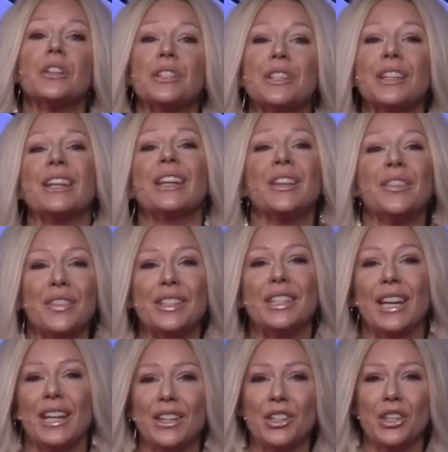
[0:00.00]
There's an
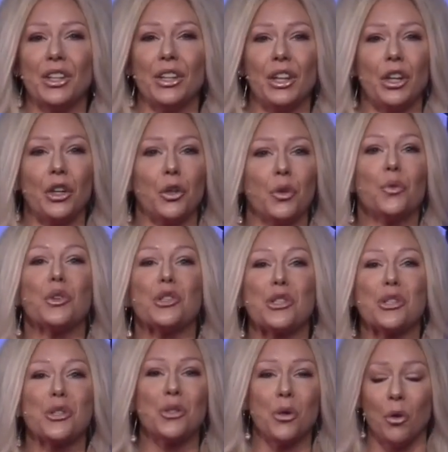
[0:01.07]
invitation here for
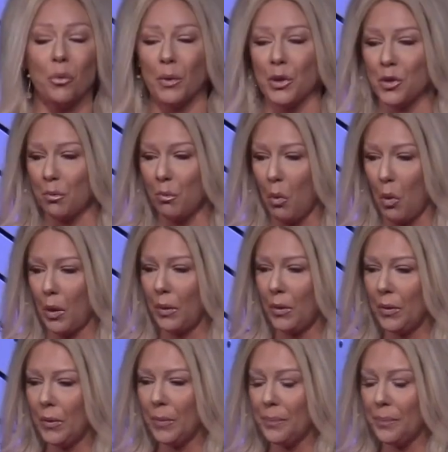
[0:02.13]
so much more.